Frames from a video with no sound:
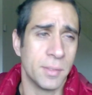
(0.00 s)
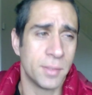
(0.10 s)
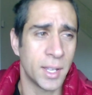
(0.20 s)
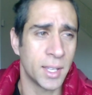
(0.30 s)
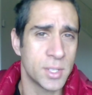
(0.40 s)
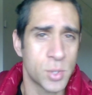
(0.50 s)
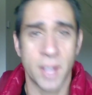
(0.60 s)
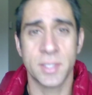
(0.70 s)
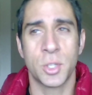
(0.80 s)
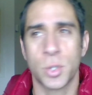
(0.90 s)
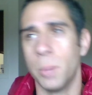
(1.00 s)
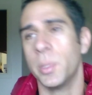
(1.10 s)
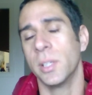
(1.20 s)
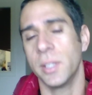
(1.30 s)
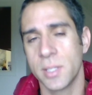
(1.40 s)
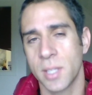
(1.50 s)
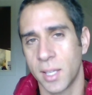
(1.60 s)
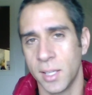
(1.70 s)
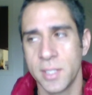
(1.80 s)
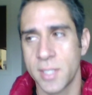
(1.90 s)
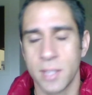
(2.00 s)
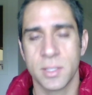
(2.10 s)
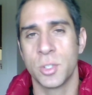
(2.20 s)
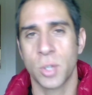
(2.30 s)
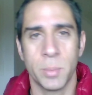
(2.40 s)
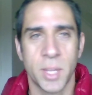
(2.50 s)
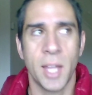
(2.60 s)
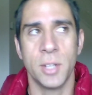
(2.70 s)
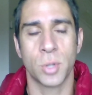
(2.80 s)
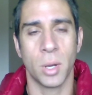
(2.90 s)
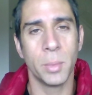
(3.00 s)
I guess, or anti-Trump at least. Like, at least anti-Trump. They hate Trump.